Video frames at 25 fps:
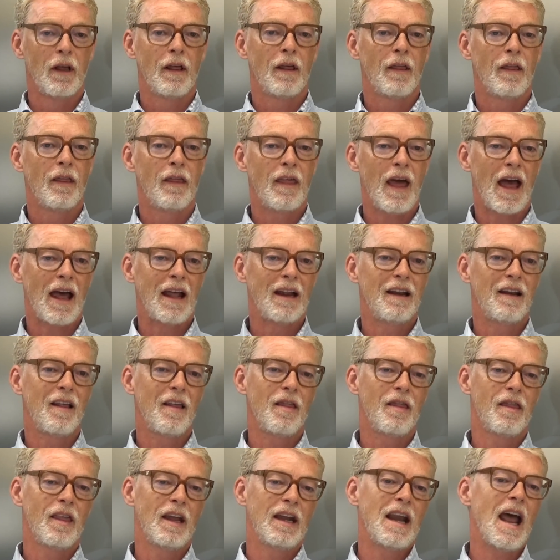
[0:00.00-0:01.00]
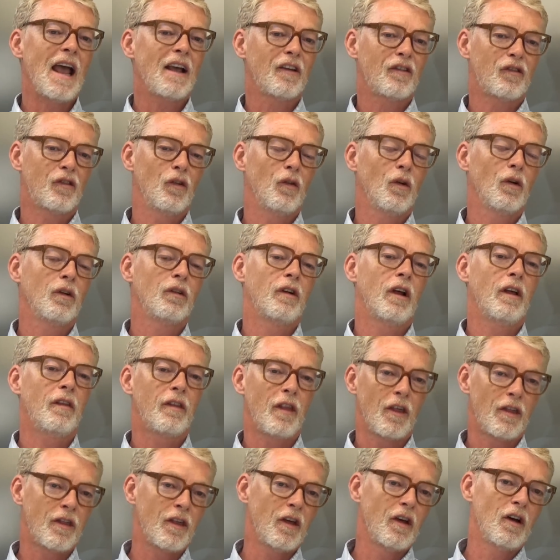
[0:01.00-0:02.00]
then the next order, the
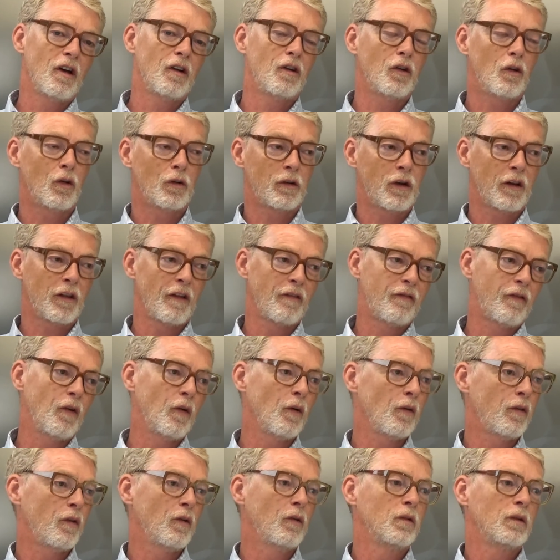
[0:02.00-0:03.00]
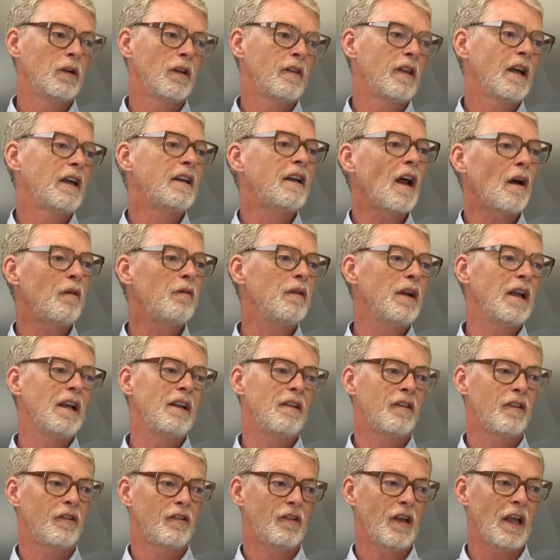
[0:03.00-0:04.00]
third order, the fourth order, they don't need
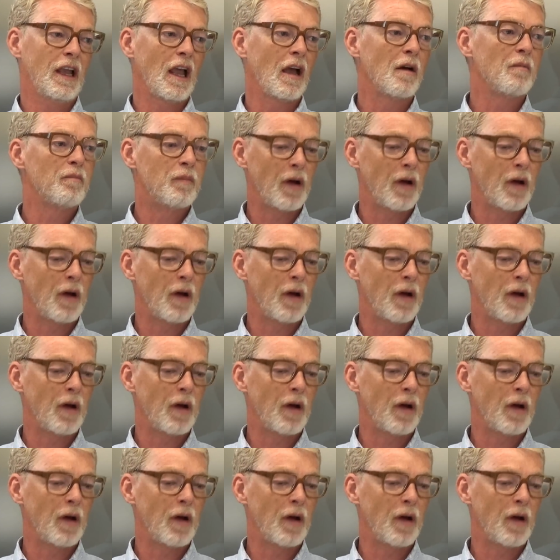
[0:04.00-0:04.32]
to see it.